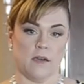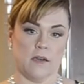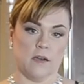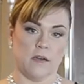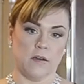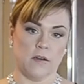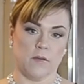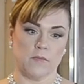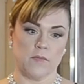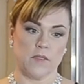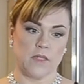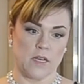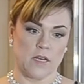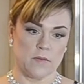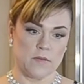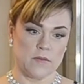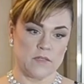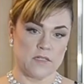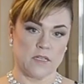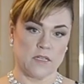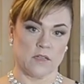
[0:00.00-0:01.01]
that
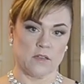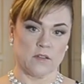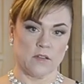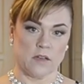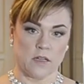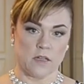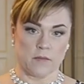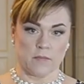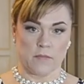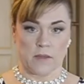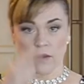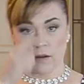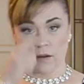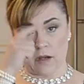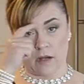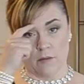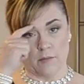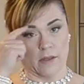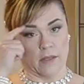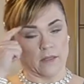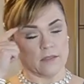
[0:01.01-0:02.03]
I've been seeing a lot in my
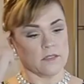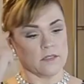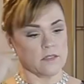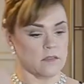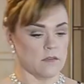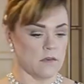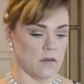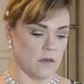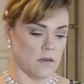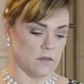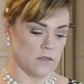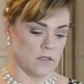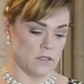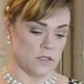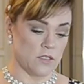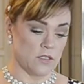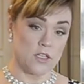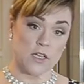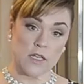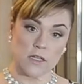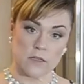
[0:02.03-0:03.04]
comments on
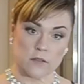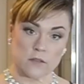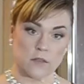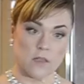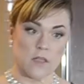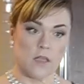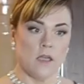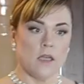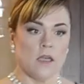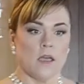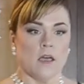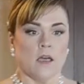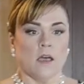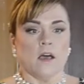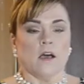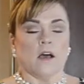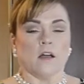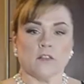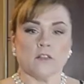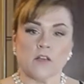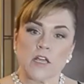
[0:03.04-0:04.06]
this channel.
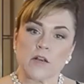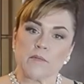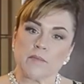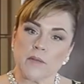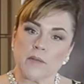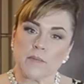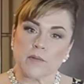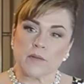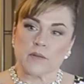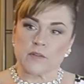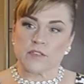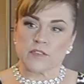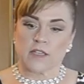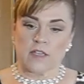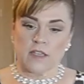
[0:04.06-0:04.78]
A lot of people are